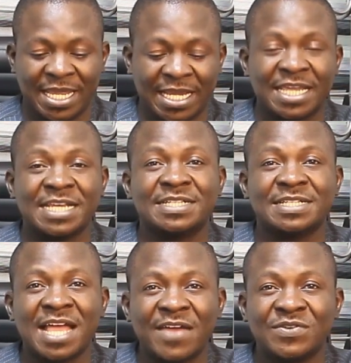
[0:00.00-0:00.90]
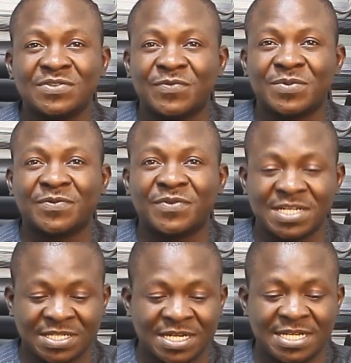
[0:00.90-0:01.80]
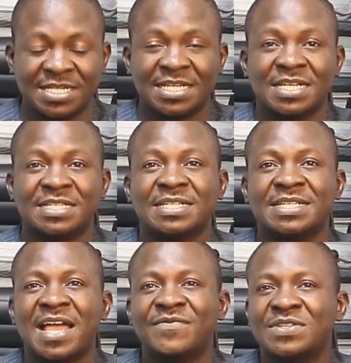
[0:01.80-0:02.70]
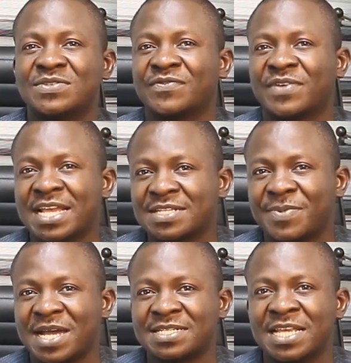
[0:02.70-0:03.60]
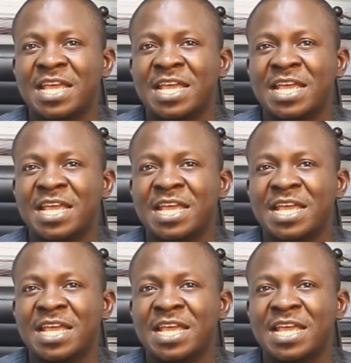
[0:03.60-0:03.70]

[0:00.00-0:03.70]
Engage the service of professionals. Engage the service of experts.